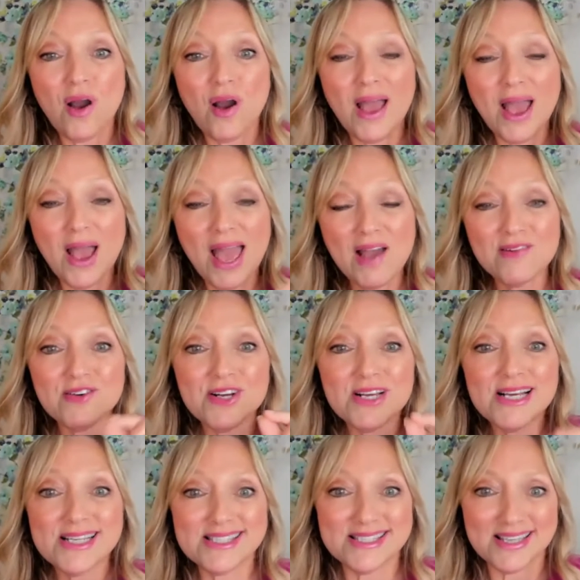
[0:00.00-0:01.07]
Every
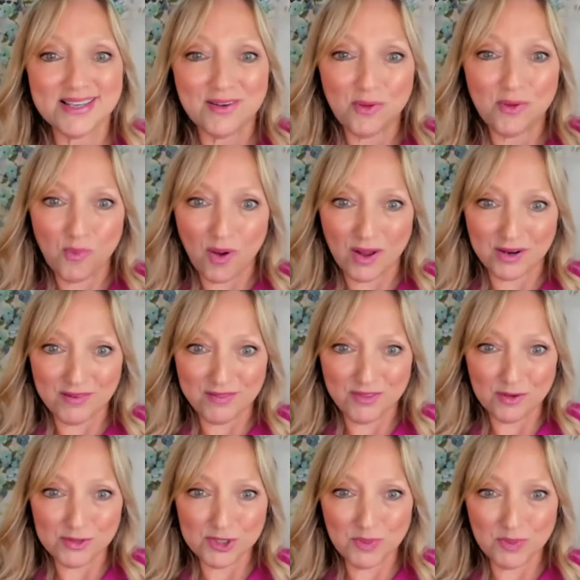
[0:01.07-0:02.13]
single one of those
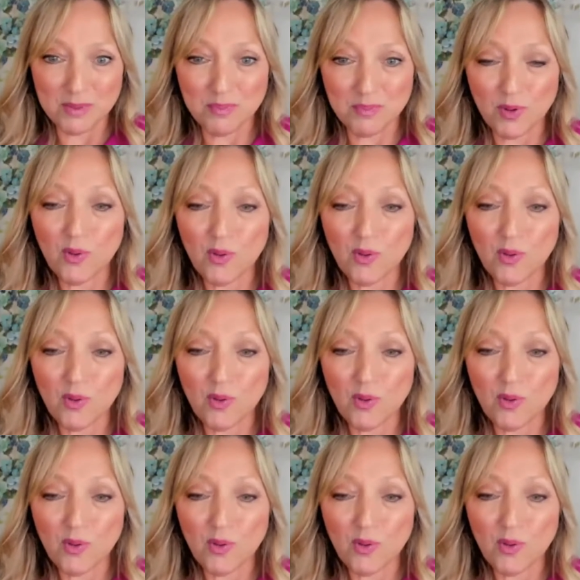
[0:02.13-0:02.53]
people